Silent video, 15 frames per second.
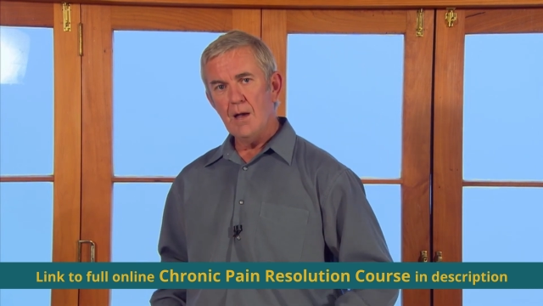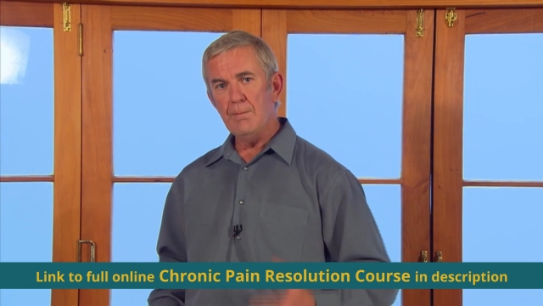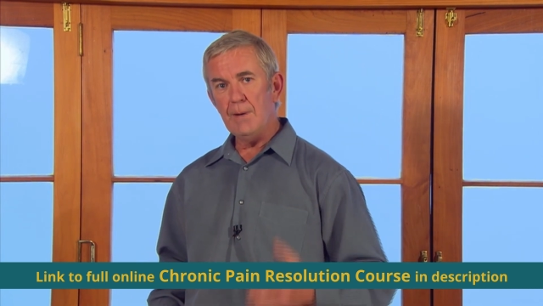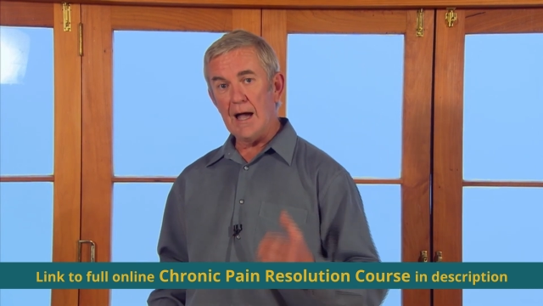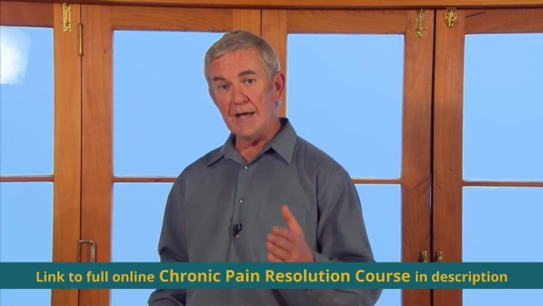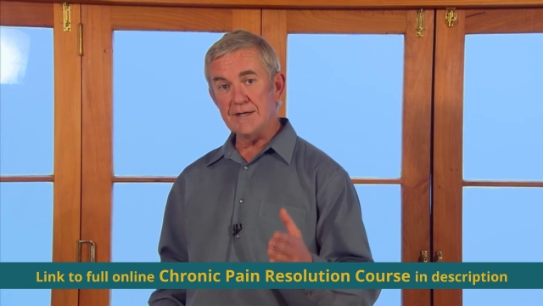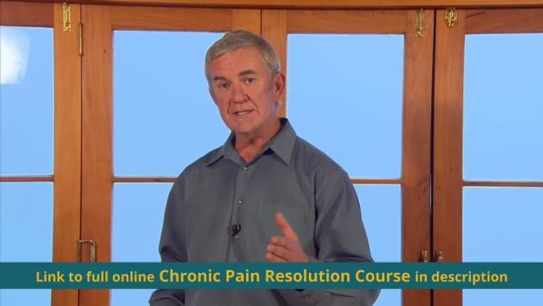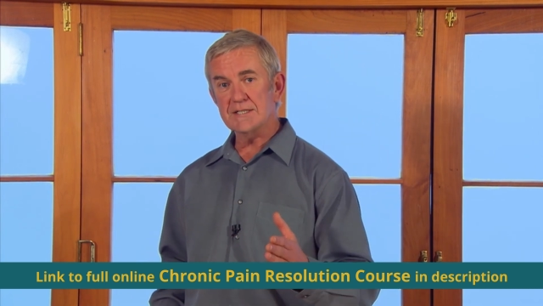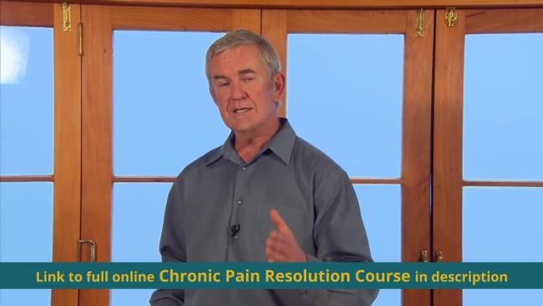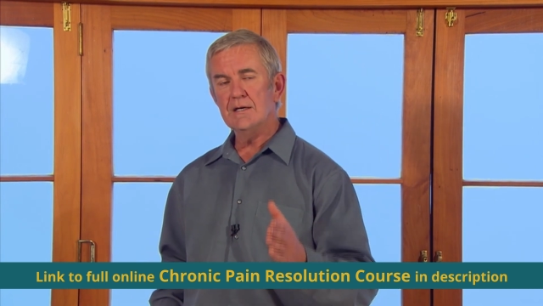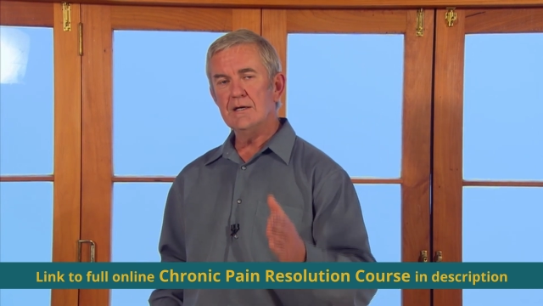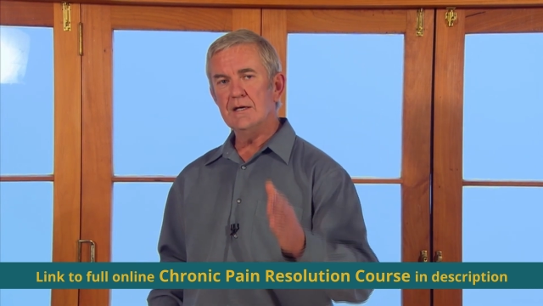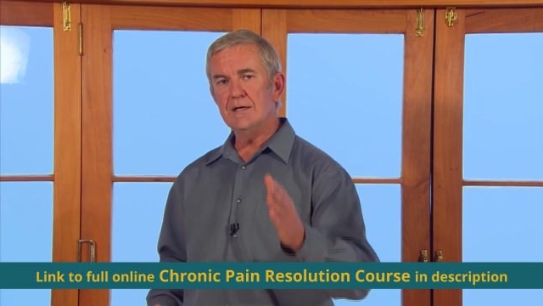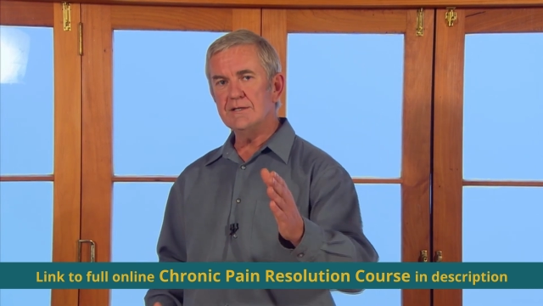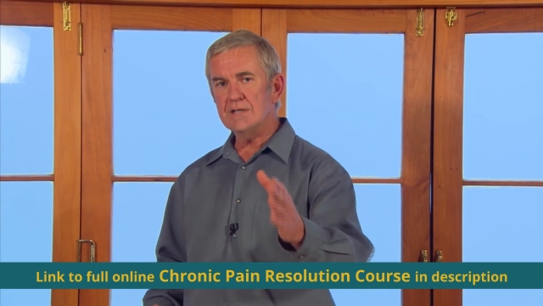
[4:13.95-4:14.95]
but
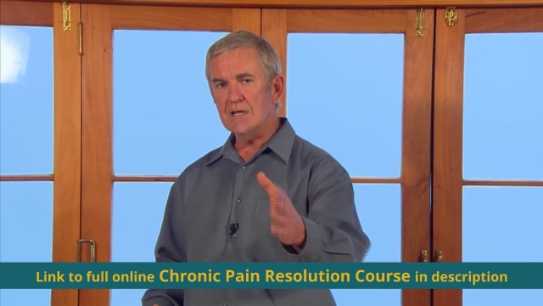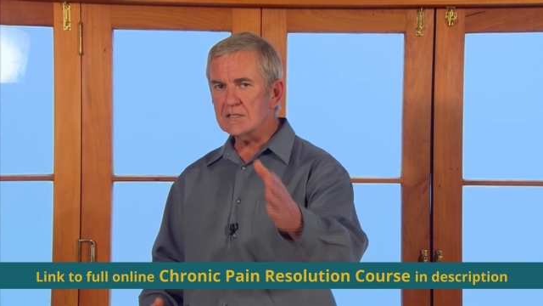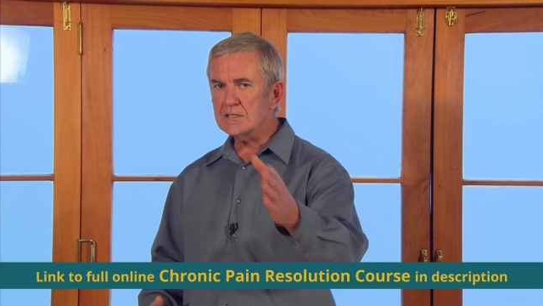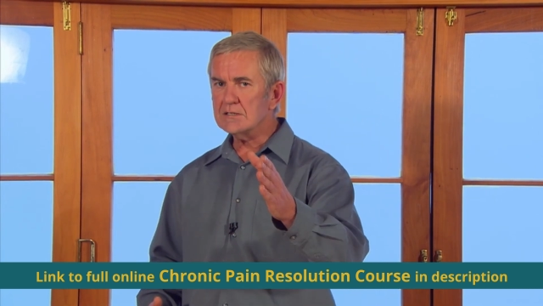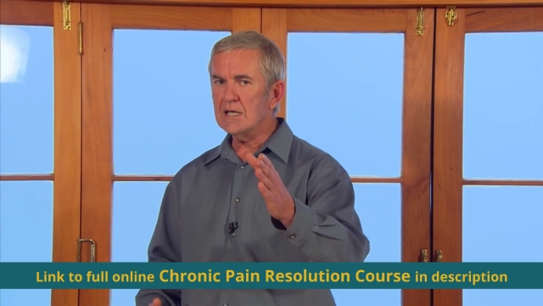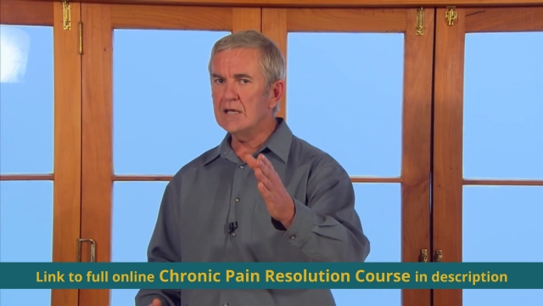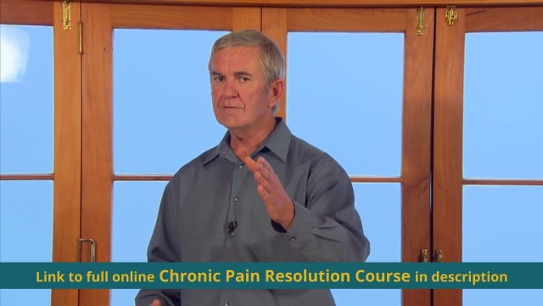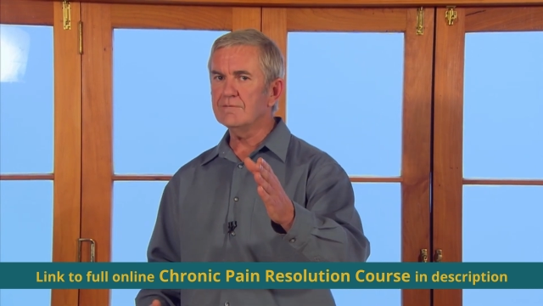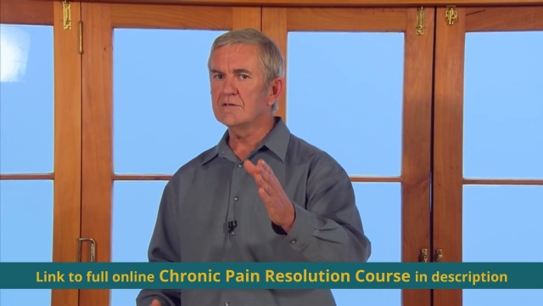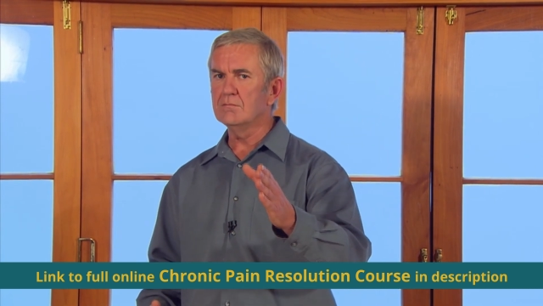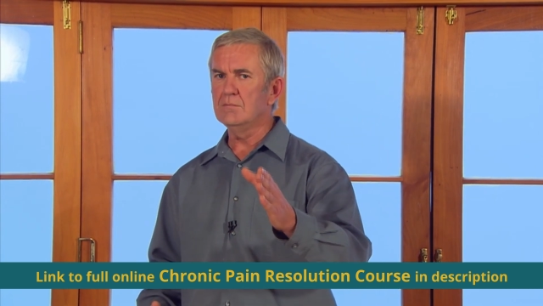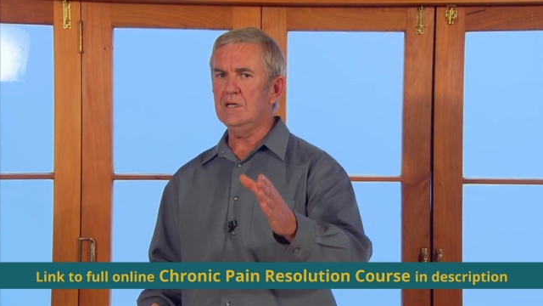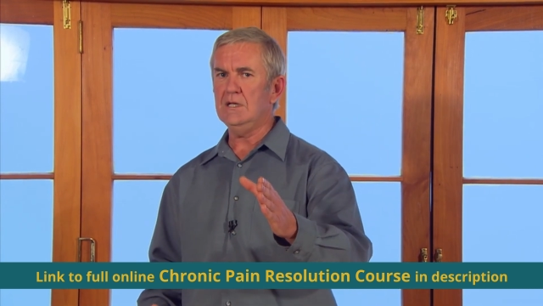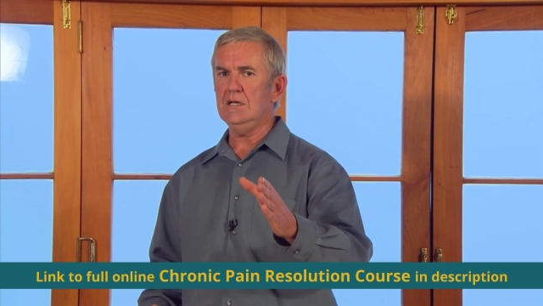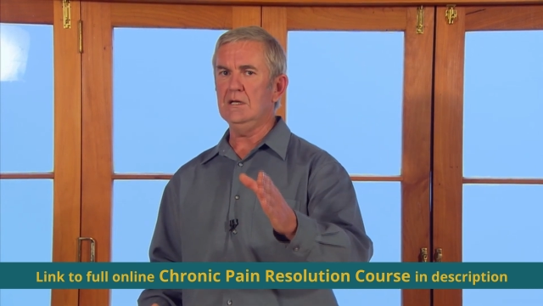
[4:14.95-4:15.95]
it doesn't have to
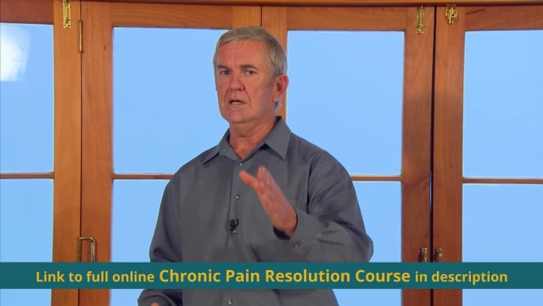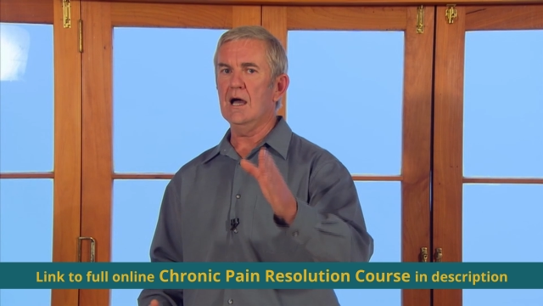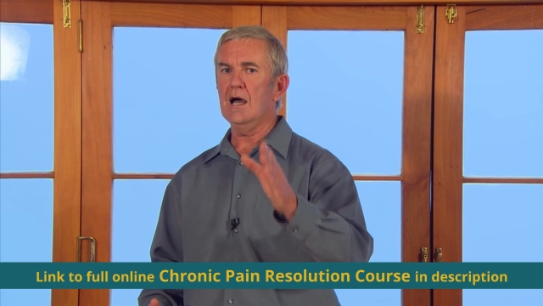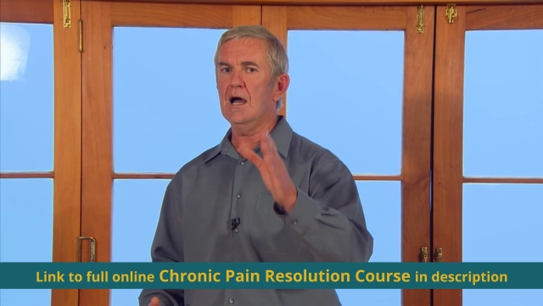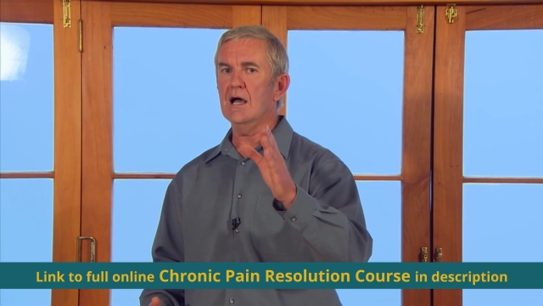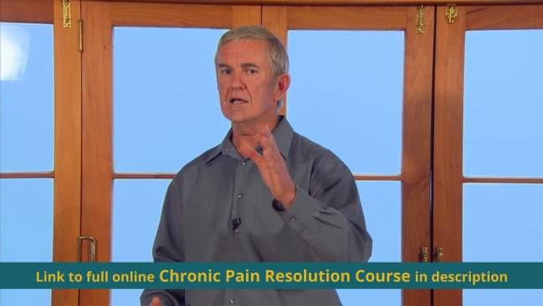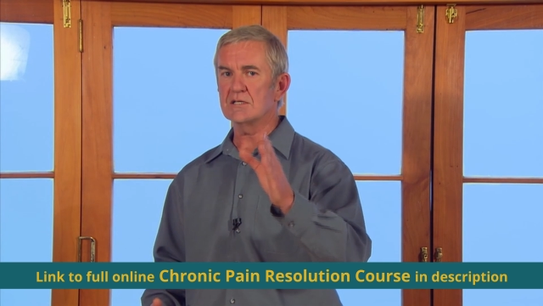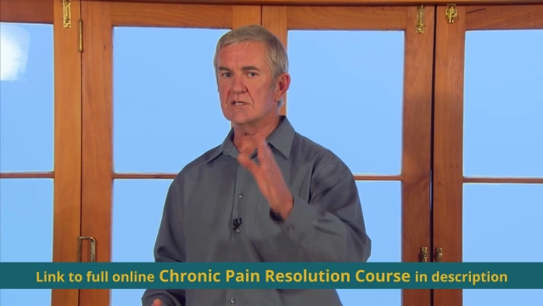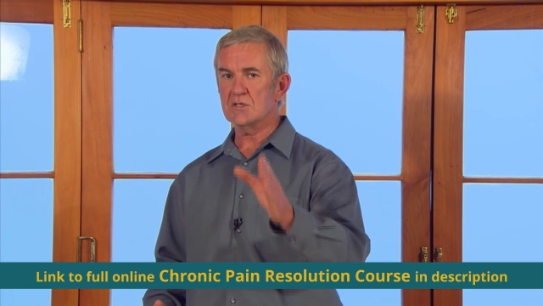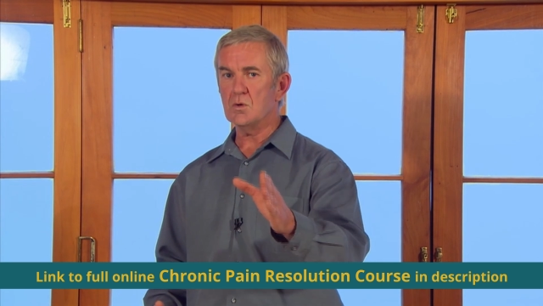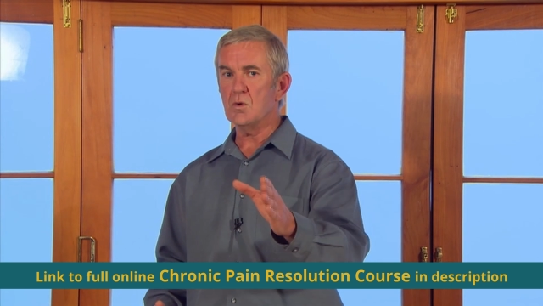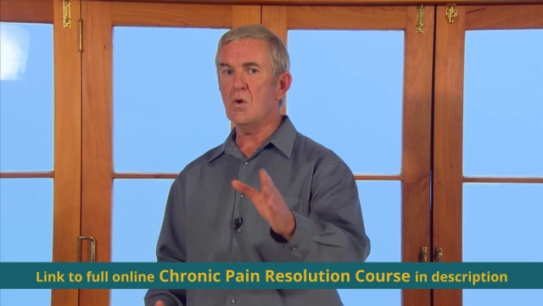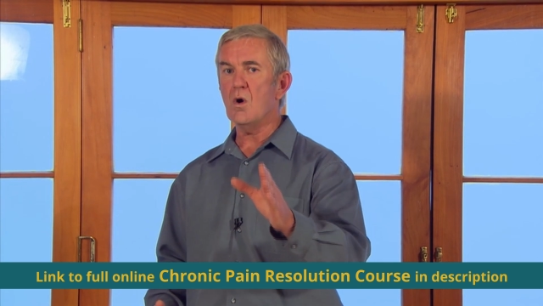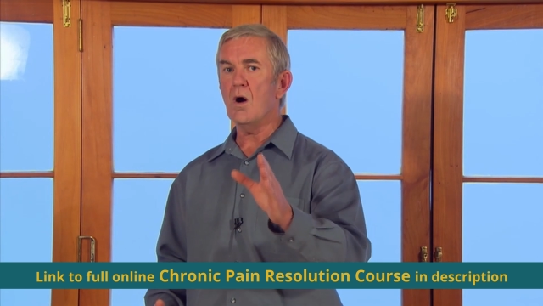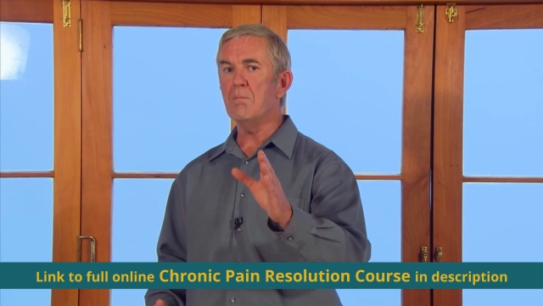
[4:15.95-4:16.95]
mean a
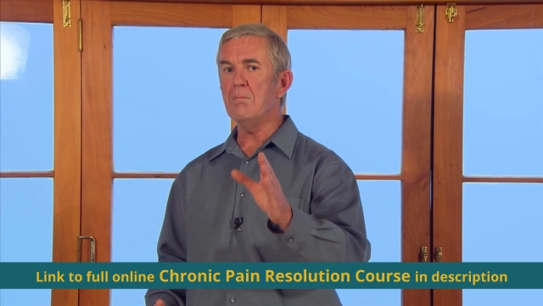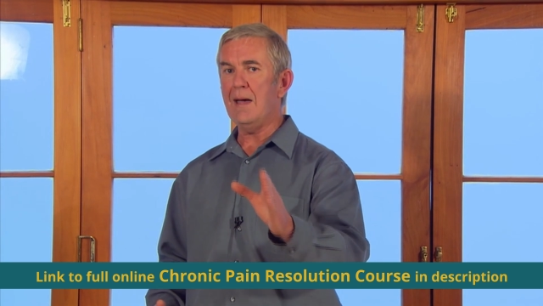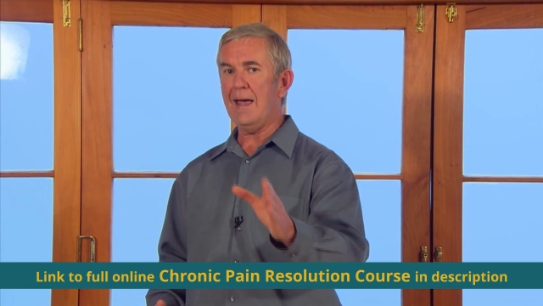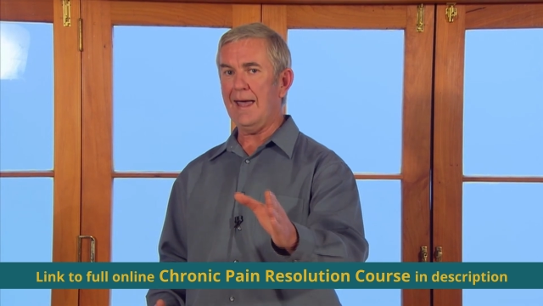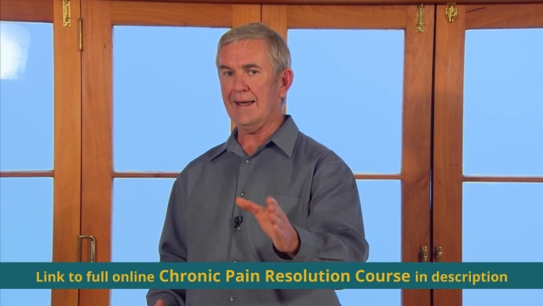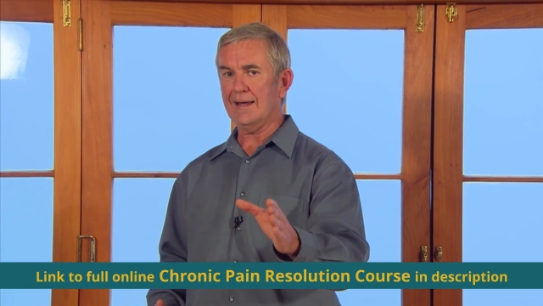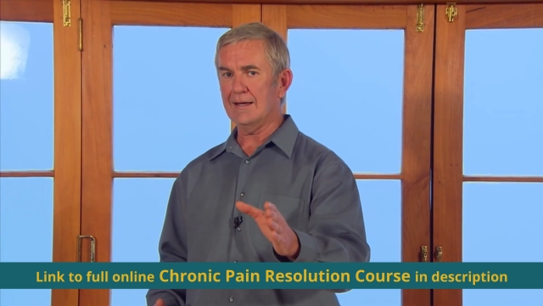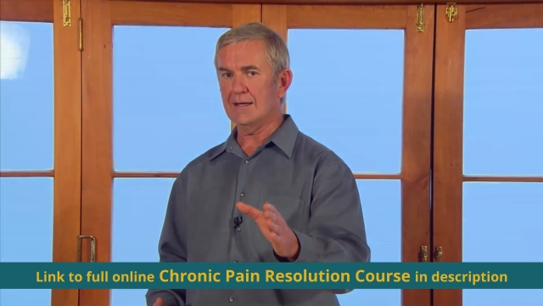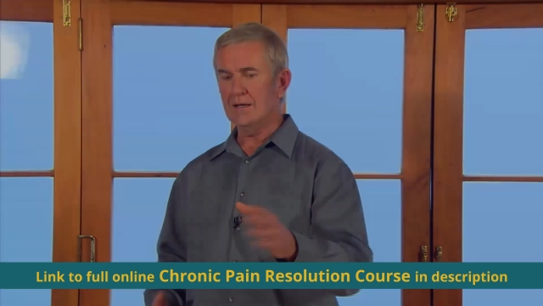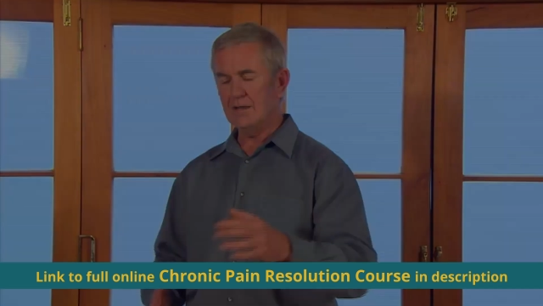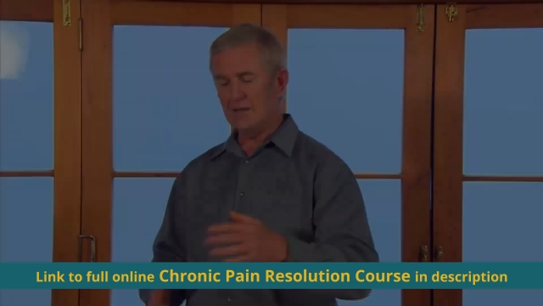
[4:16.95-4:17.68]
sore back.